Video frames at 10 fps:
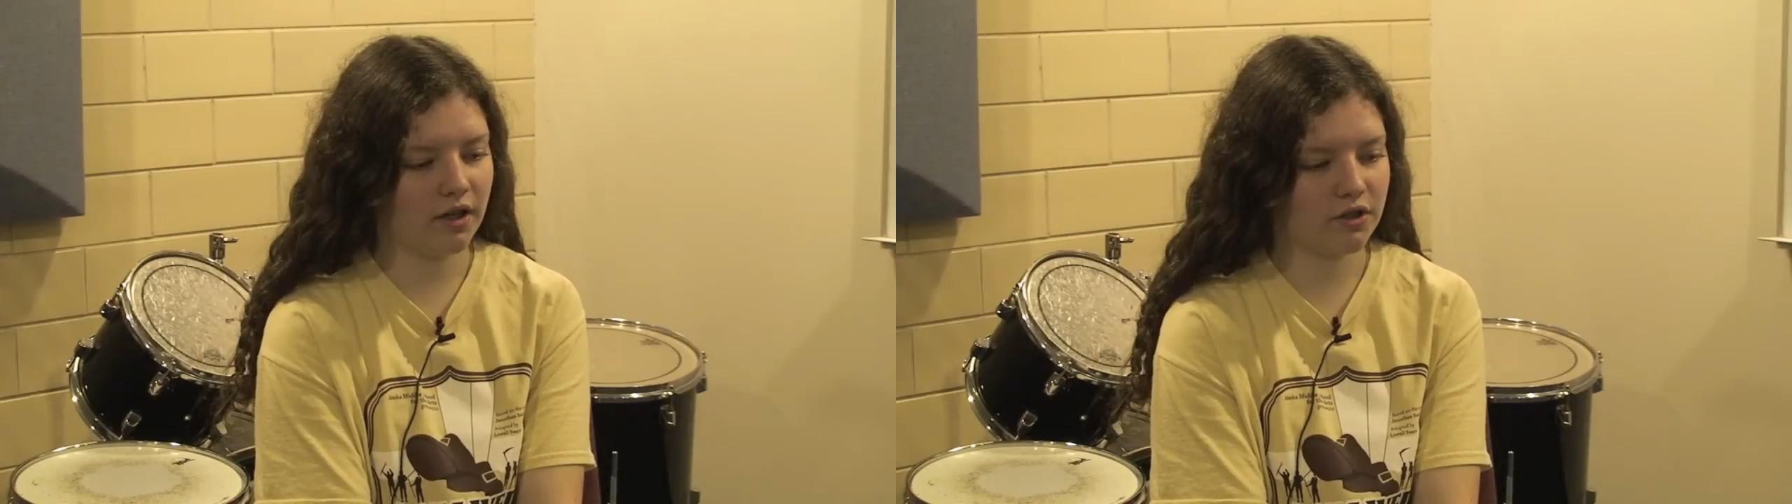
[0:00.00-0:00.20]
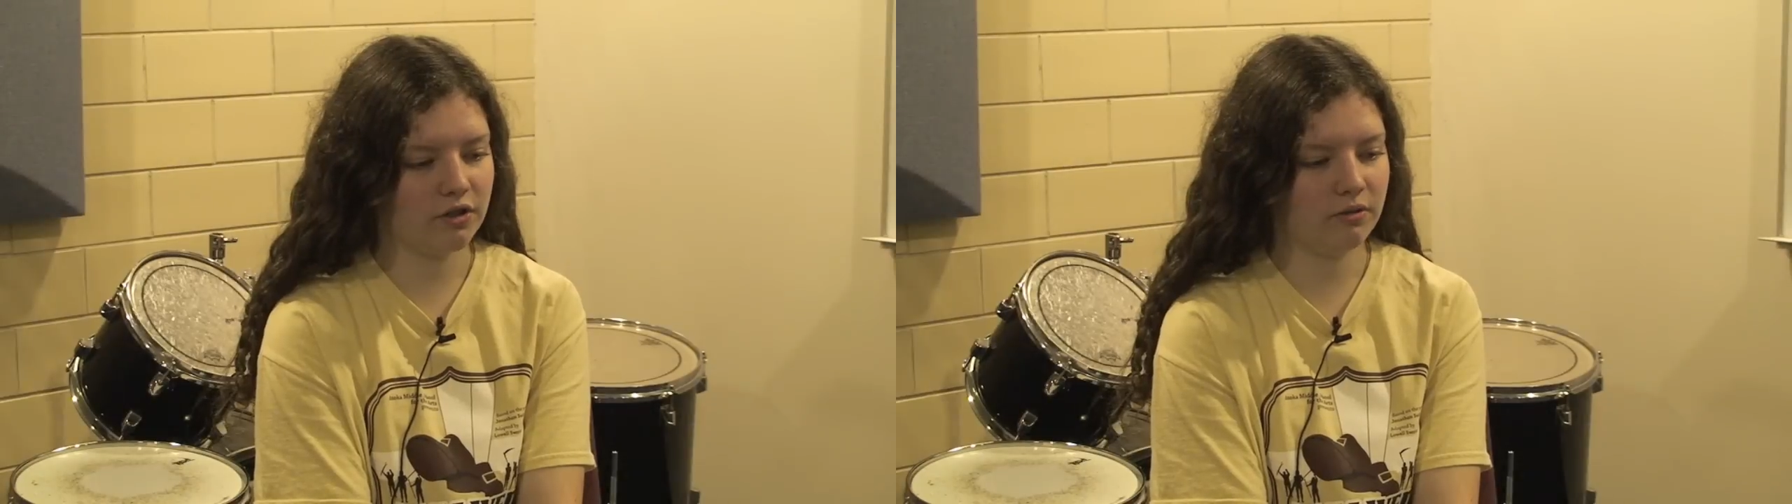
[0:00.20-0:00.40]

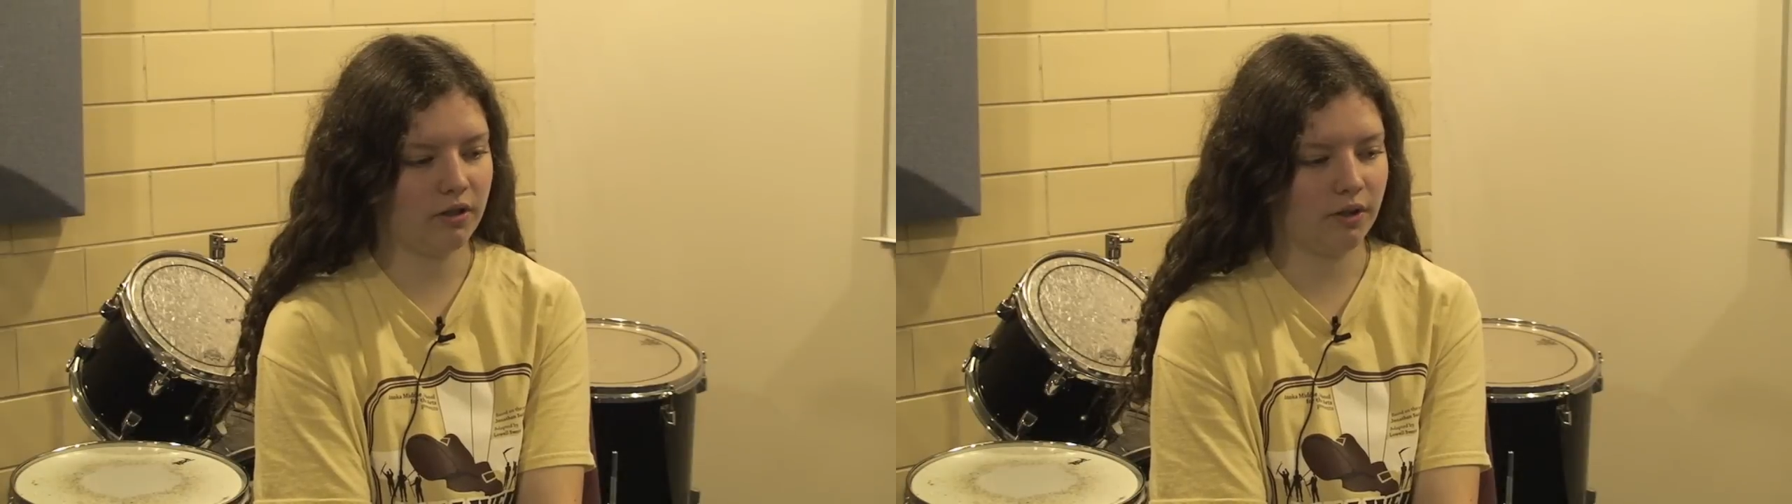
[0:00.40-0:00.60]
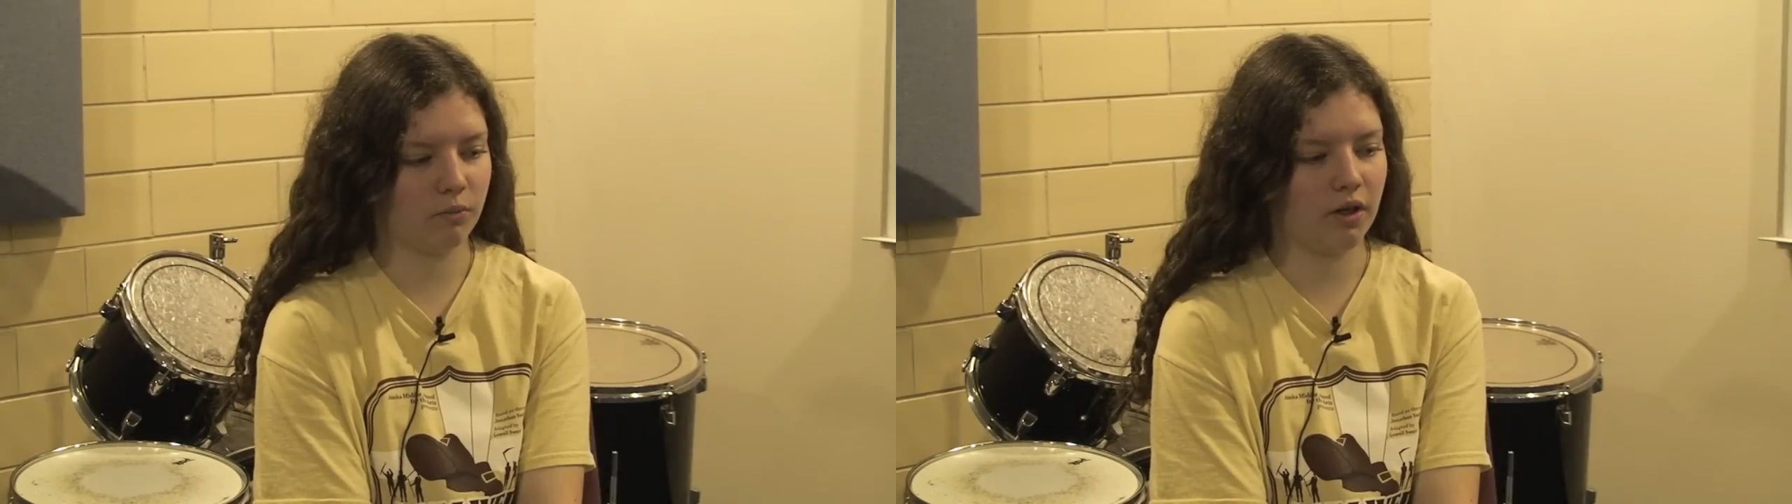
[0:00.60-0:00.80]
I actually
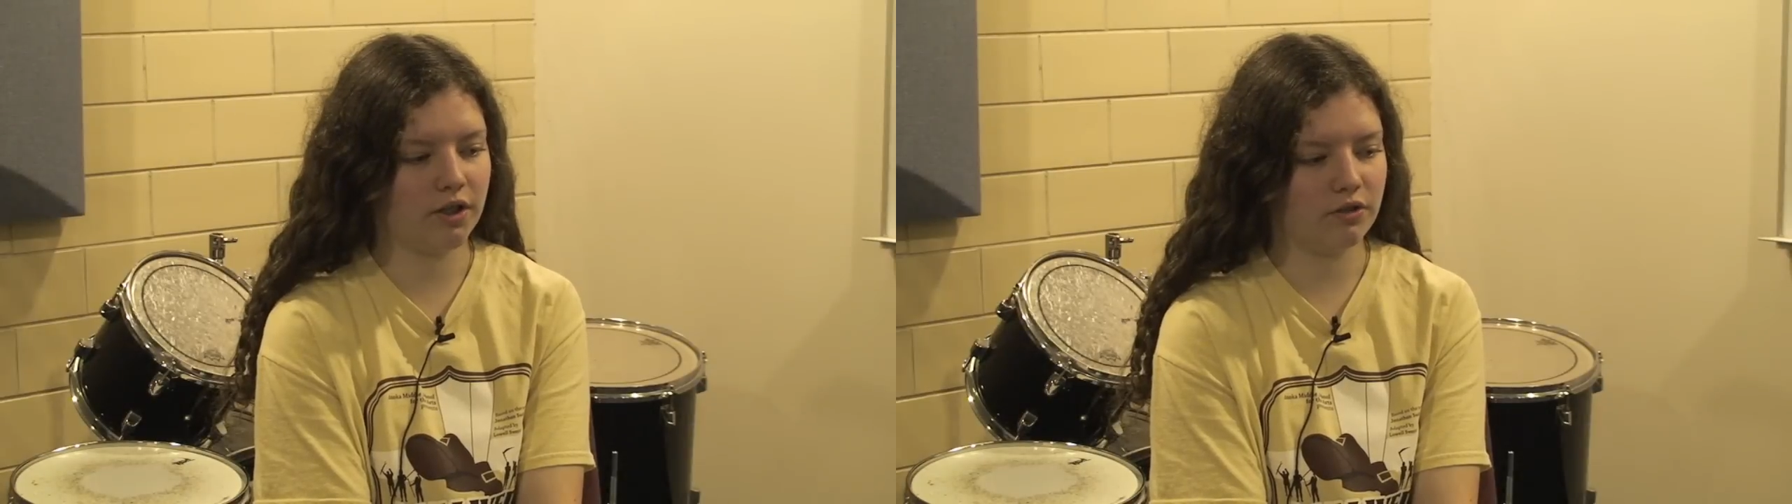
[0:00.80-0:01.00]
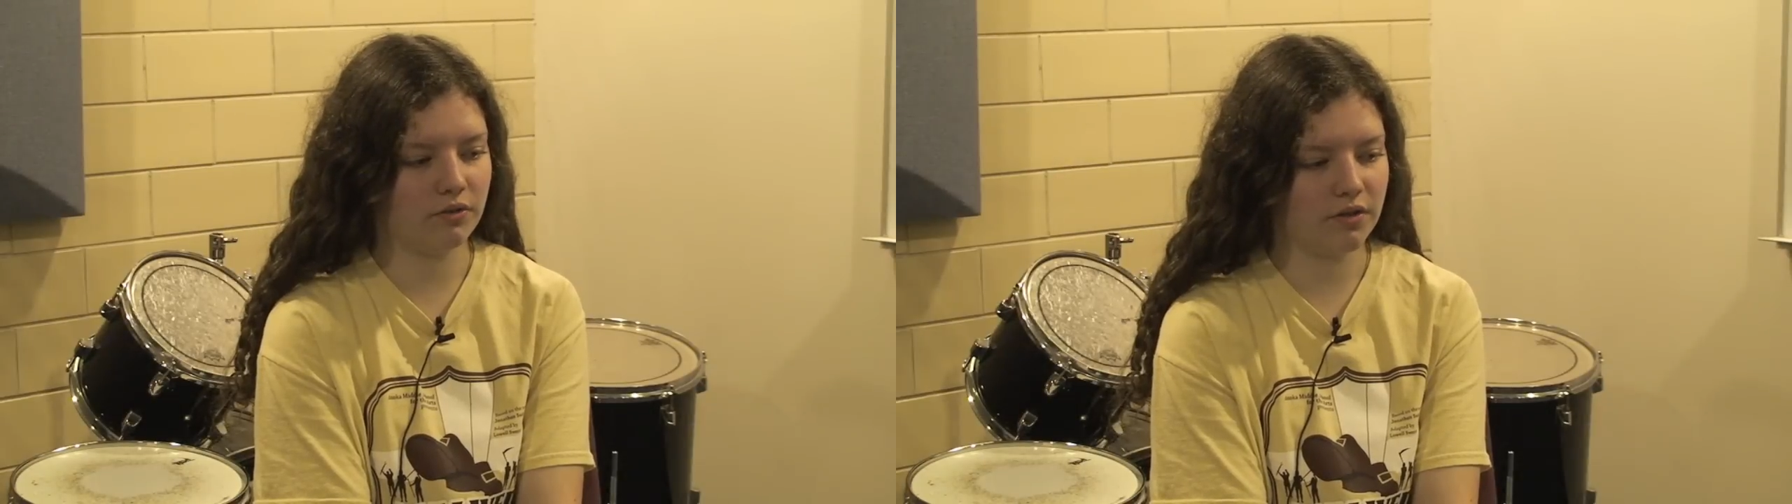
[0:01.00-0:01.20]

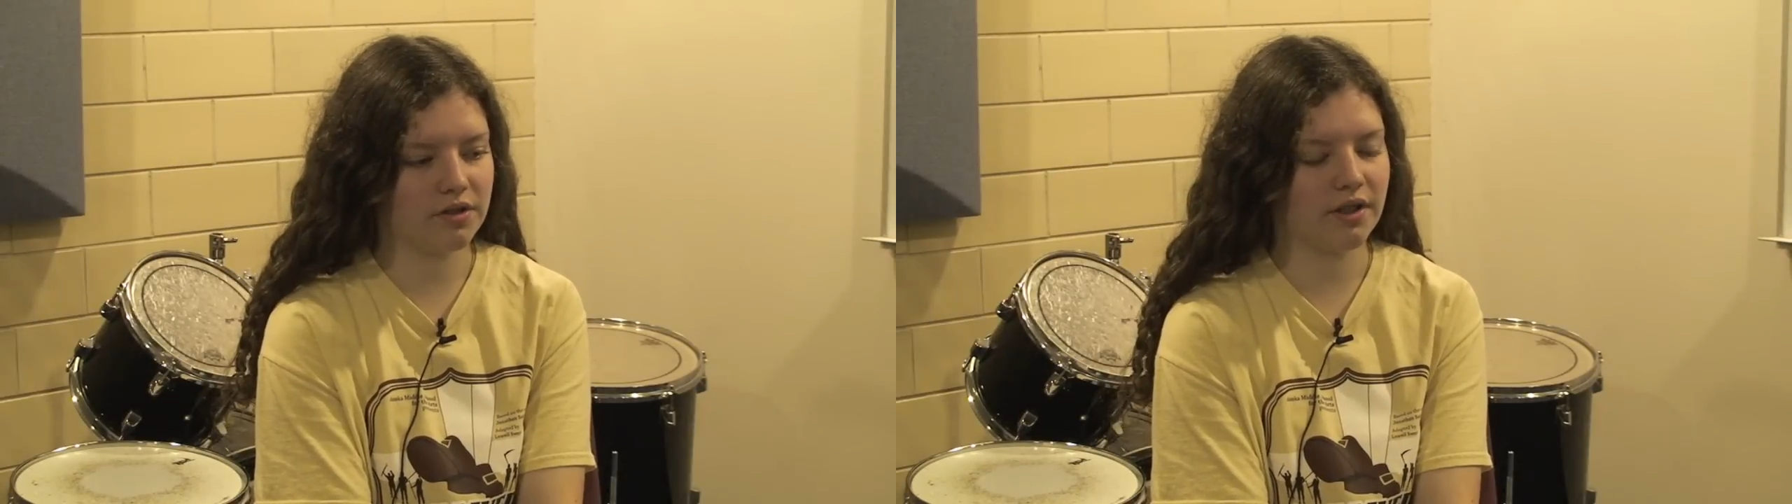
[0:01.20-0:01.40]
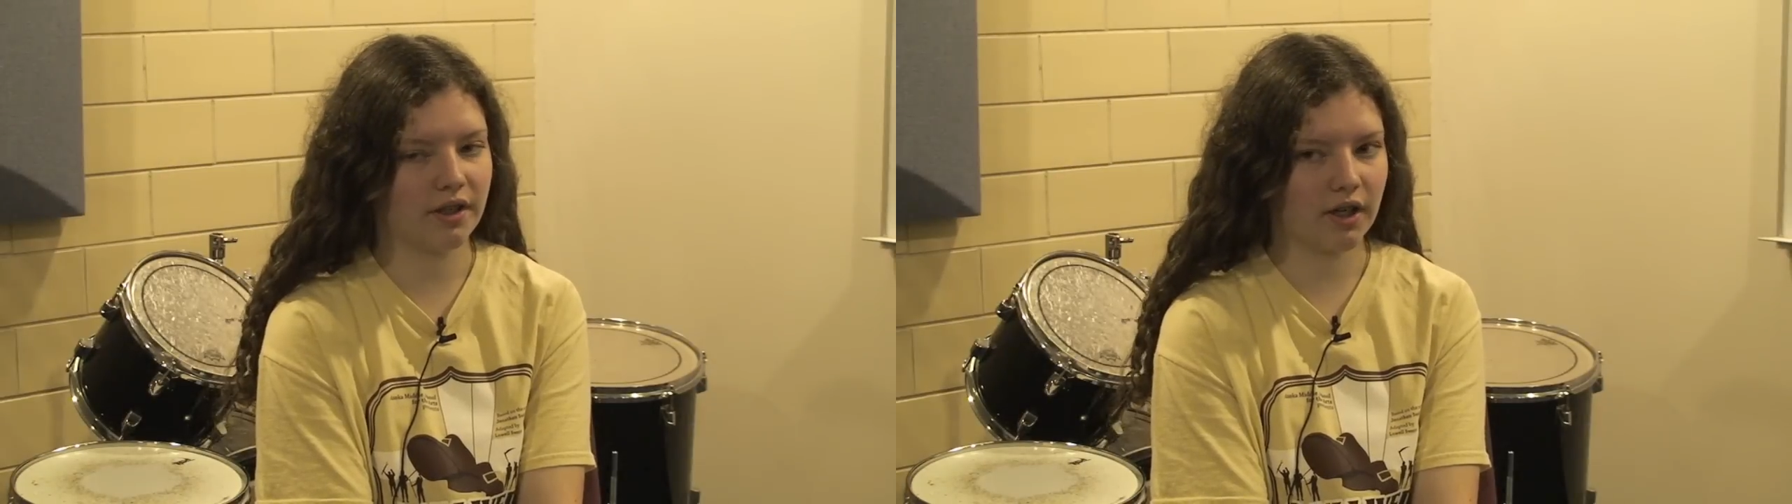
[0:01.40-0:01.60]
want to do
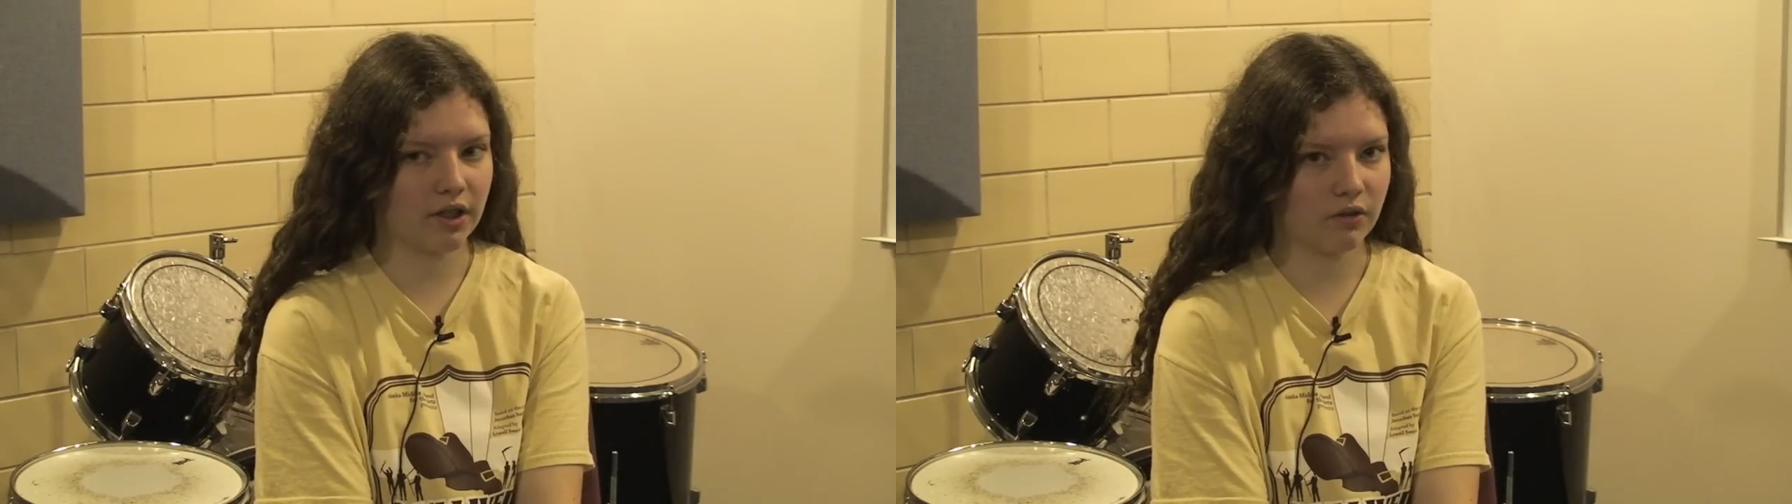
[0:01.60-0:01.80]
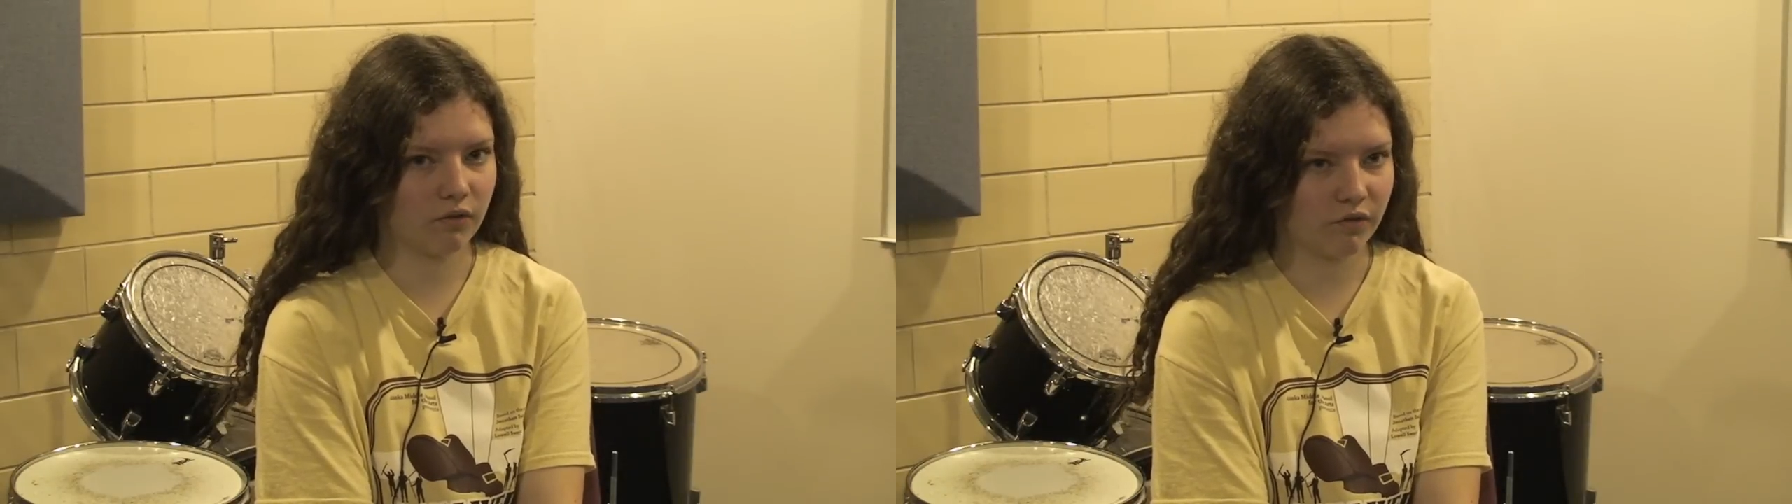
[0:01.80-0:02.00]
this again